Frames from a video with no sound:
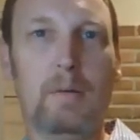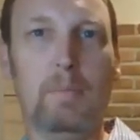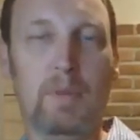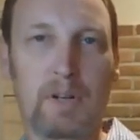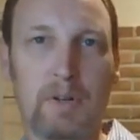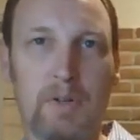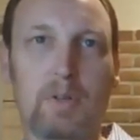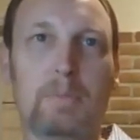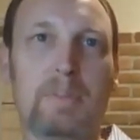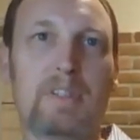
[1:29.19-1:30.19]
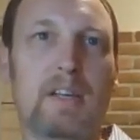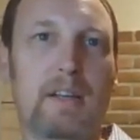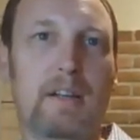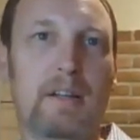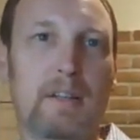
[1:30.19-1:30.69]
Went on to Oklahoma
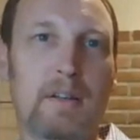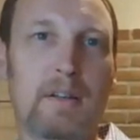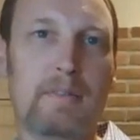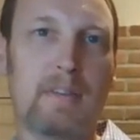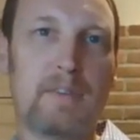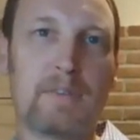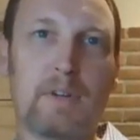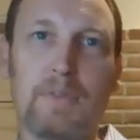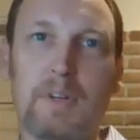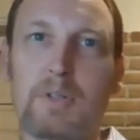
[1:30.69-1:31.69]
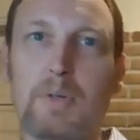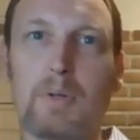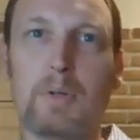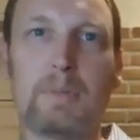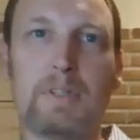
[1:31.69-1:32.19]
State, and then after I finished
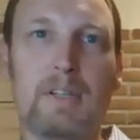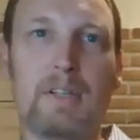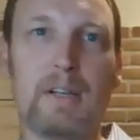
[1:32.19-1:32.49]
Oklahoma State,